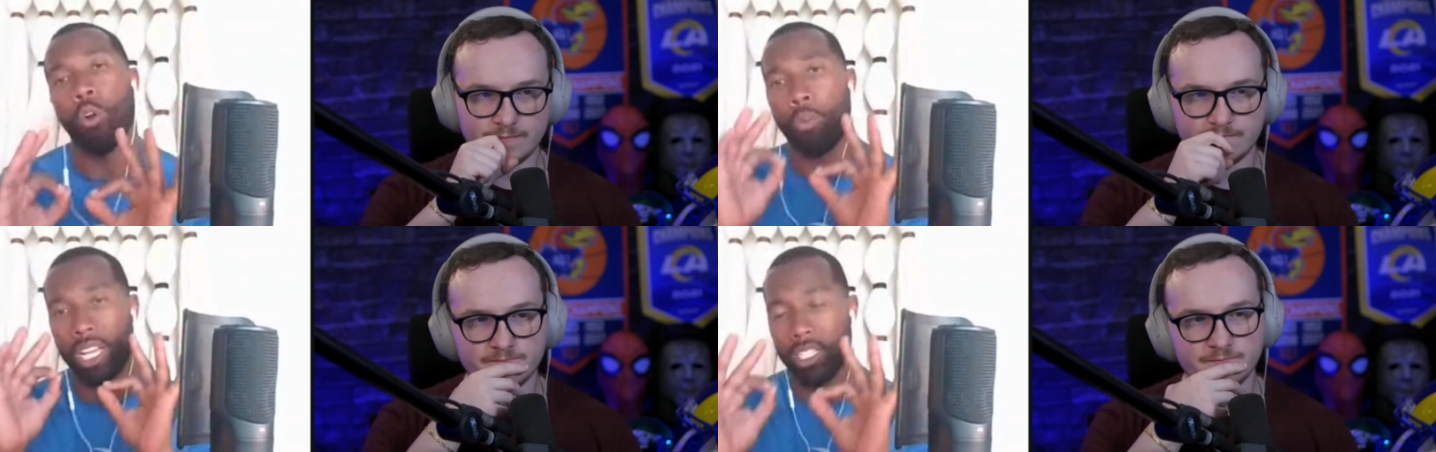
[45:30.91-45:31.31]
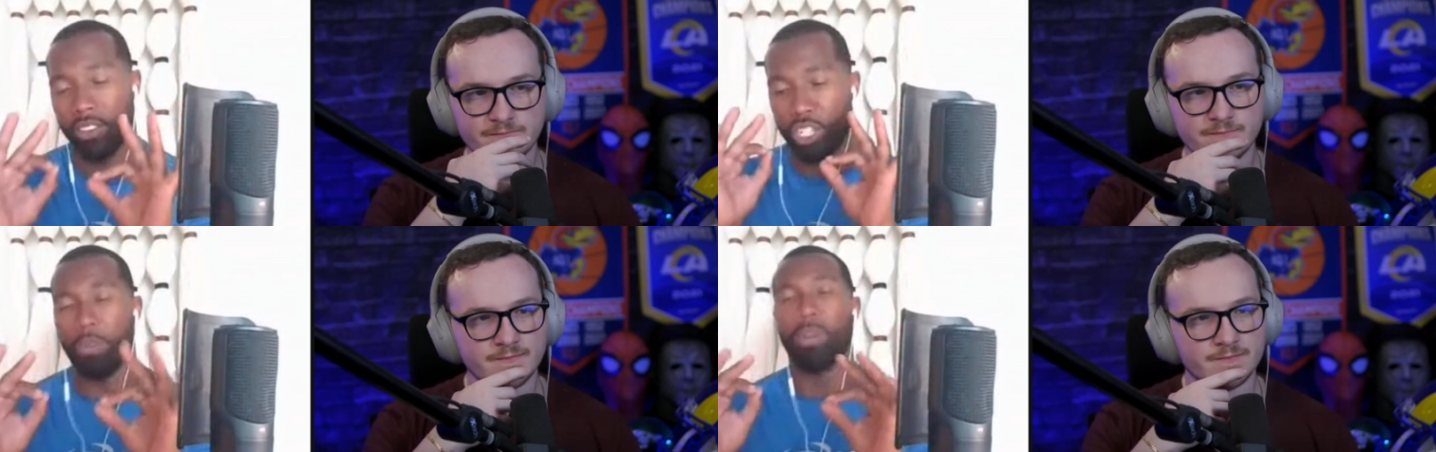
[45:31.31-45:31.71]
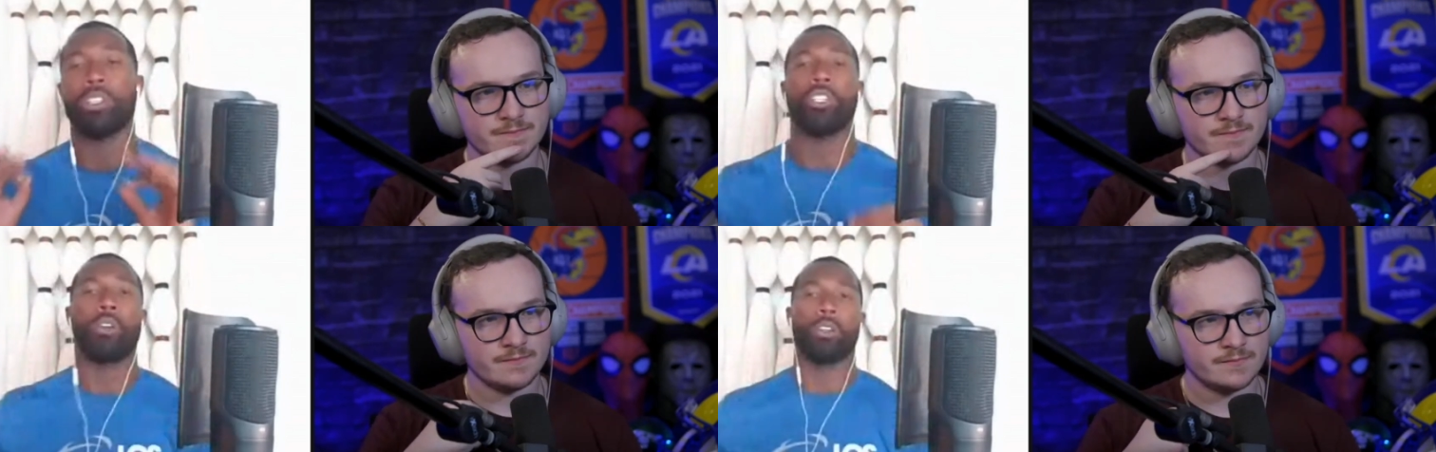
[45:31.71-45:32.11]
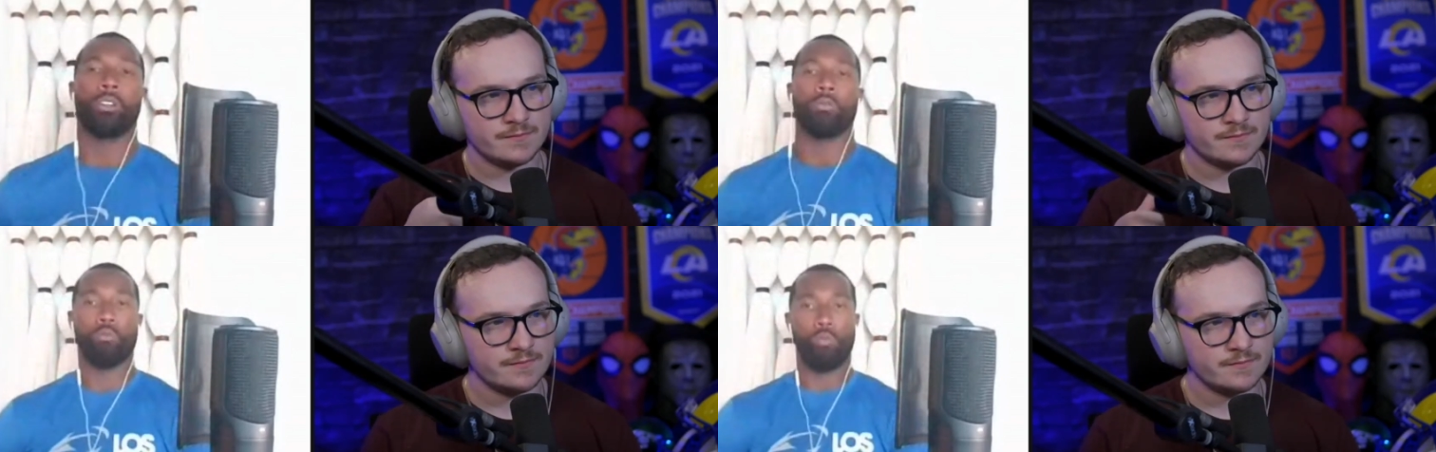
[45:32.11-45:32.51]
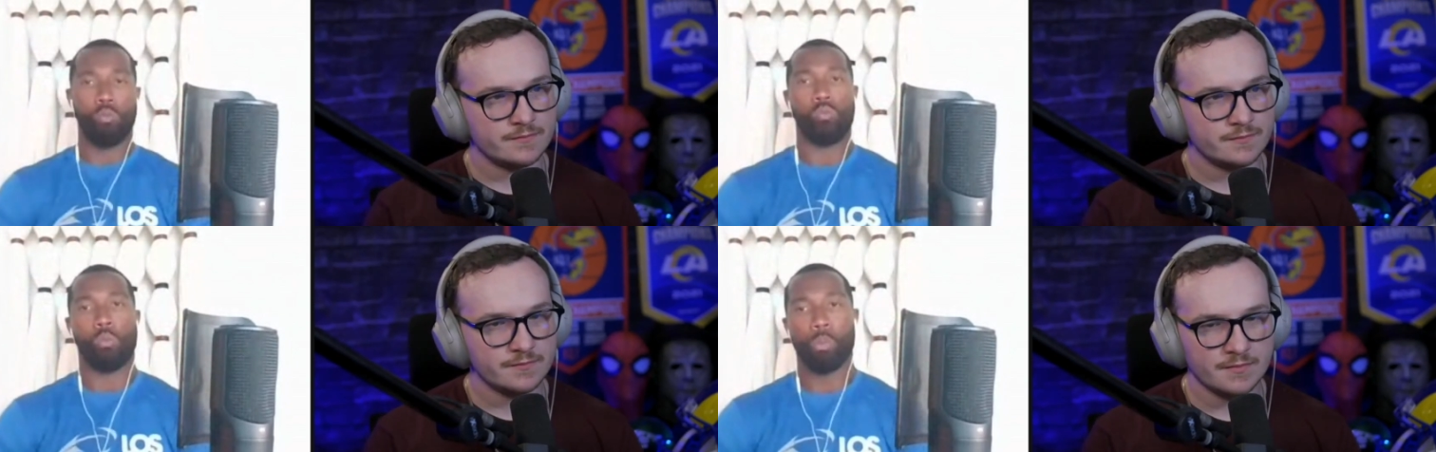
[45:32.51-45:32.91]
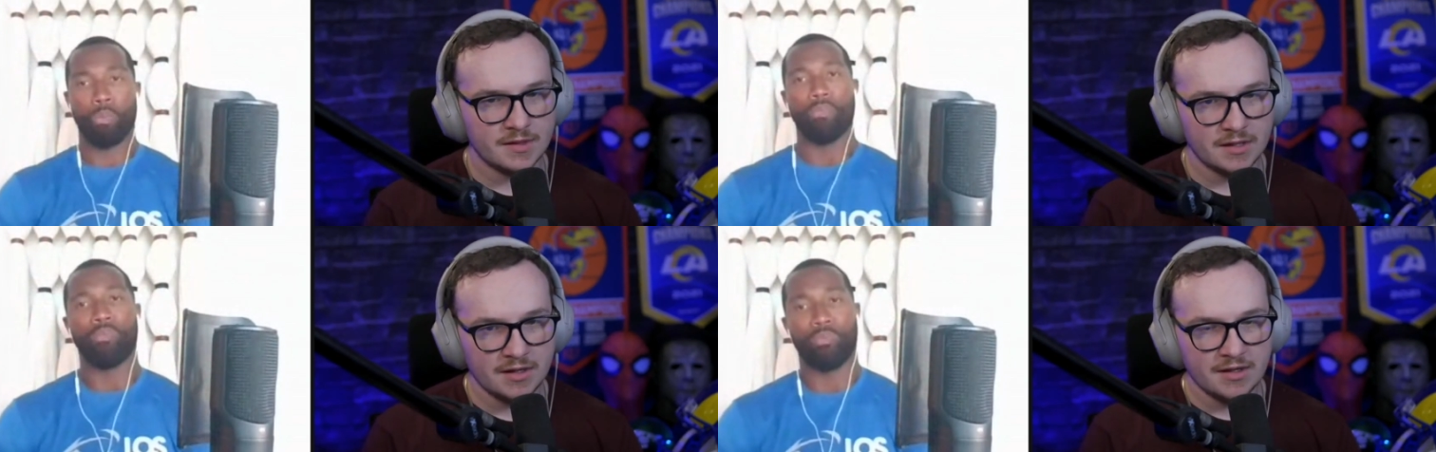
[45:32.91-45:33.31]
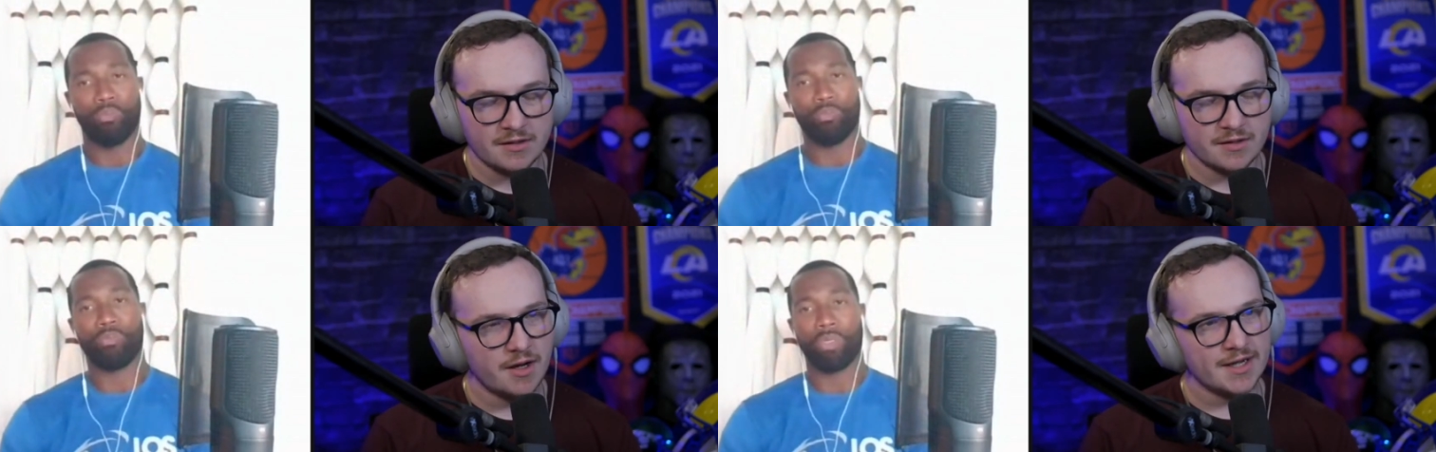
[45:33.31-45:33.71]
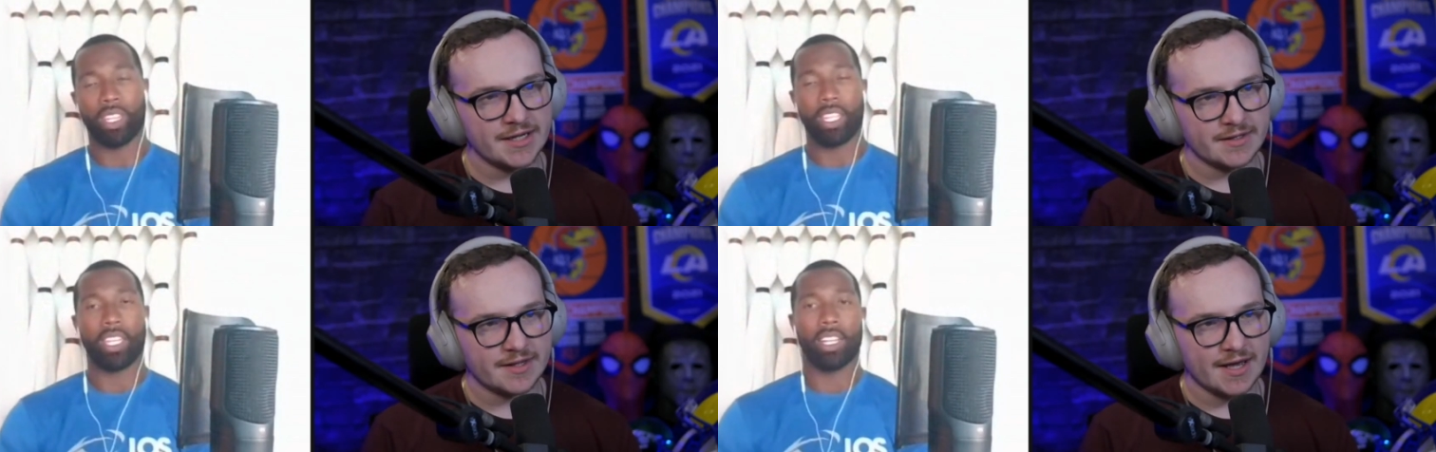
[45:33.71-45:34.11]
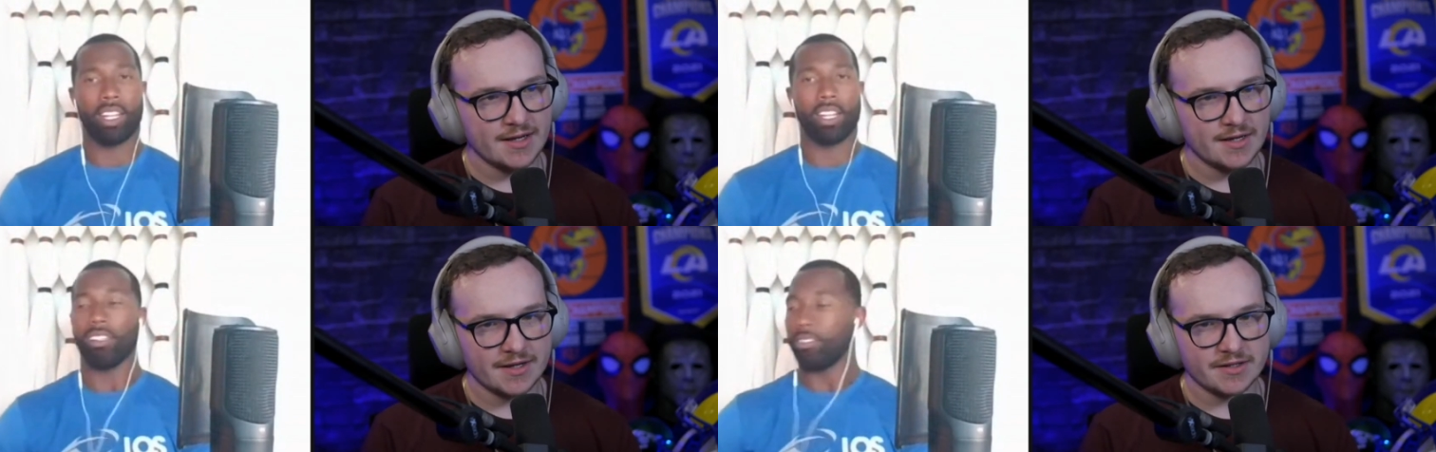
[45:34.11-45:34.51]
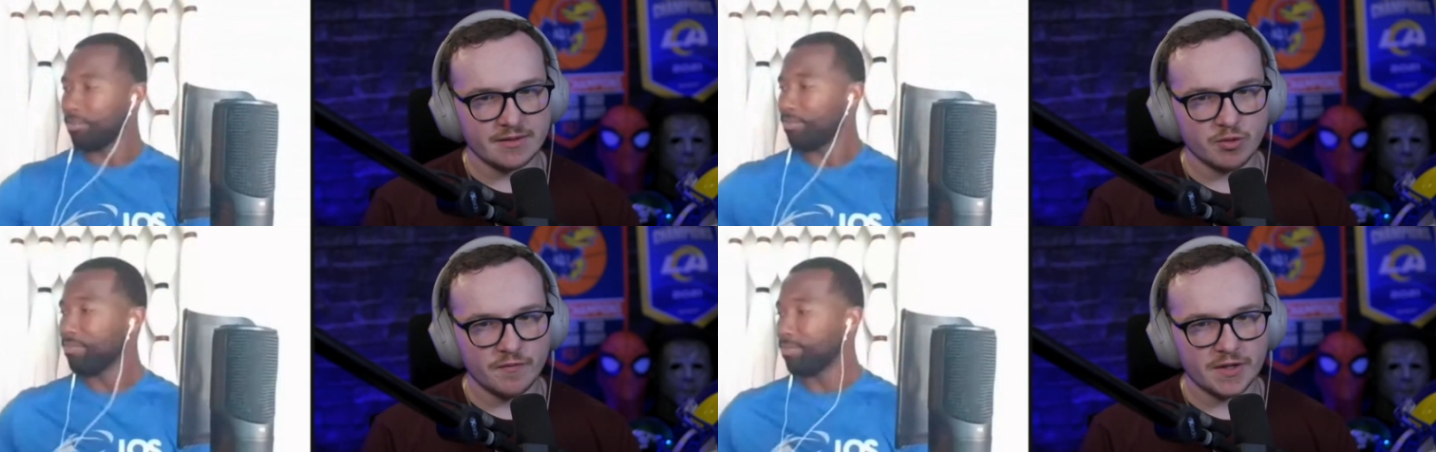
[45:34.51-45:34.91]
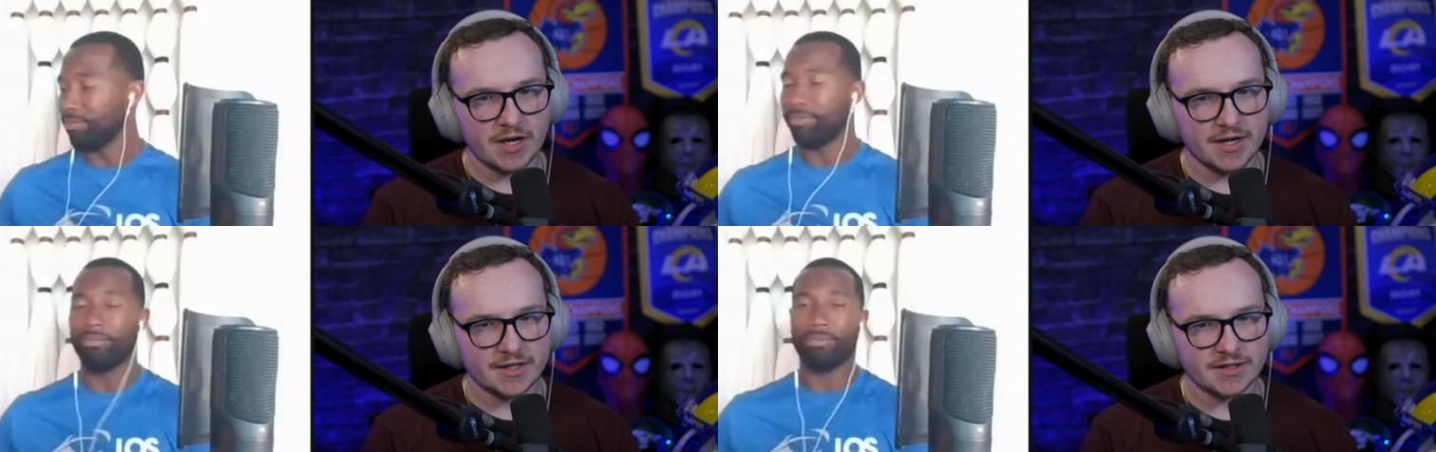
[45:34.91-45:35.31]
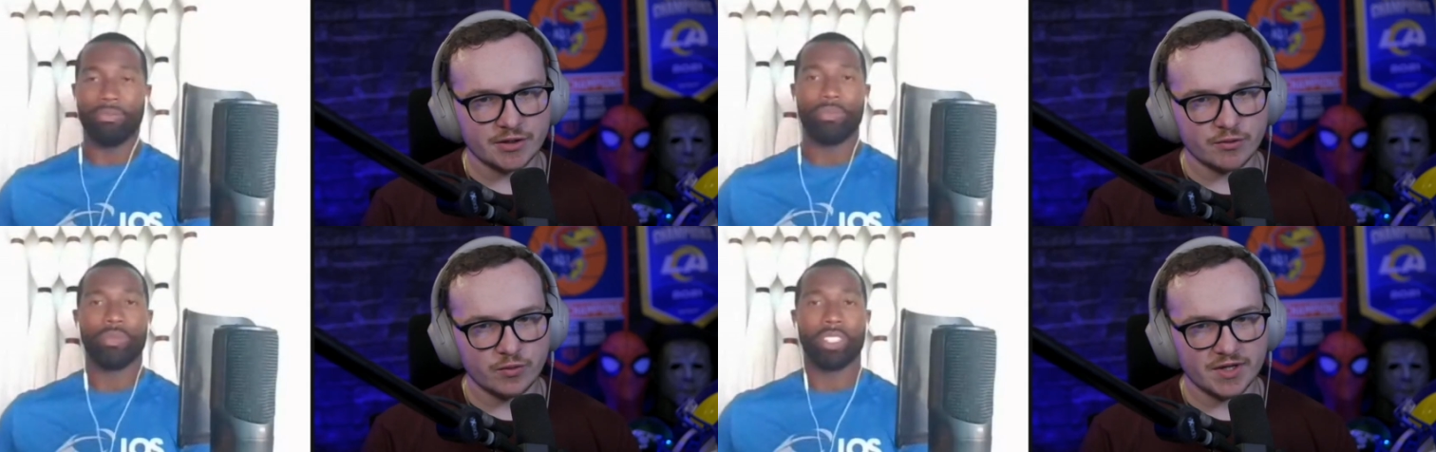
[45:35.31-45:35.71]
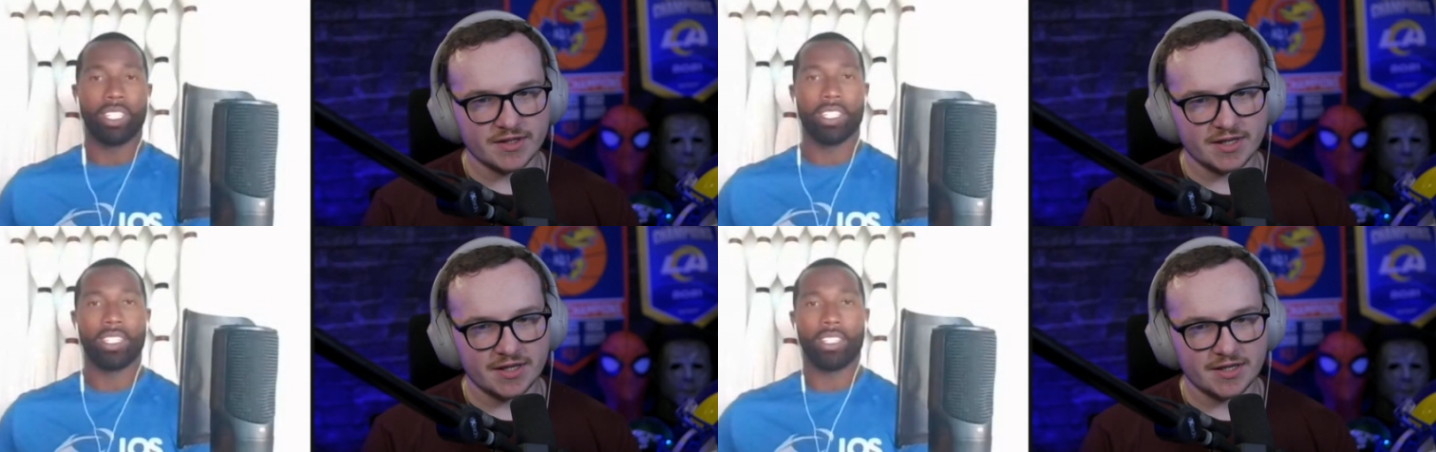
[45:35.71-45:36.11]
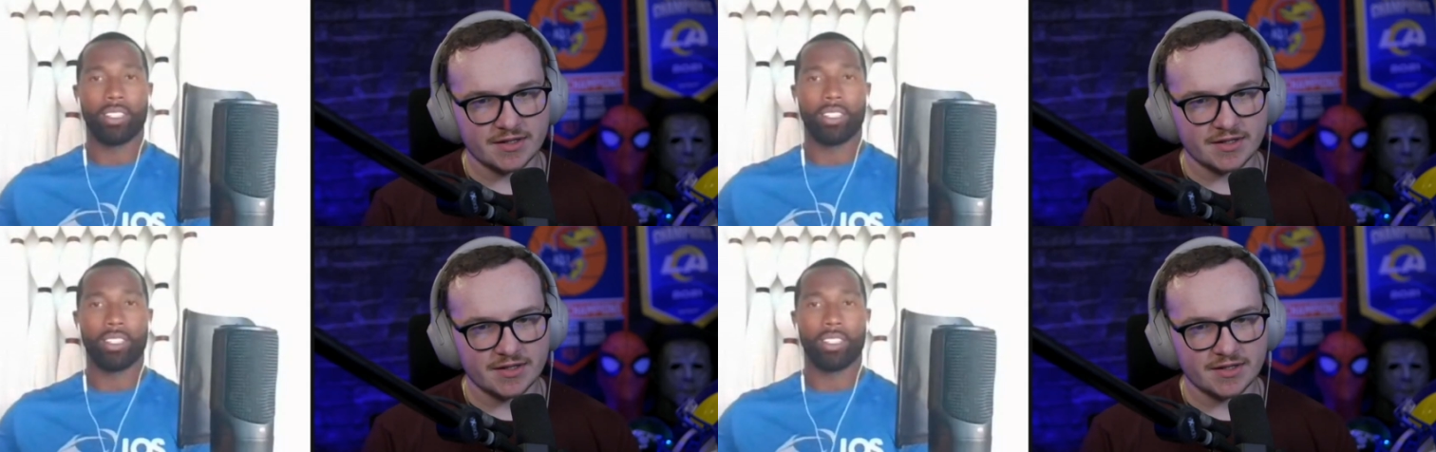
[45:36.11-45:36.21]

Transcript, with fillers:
Speaker 1: more because of the chip on his shoulder.
Speaker 2: No, I get that. I think moving on here with the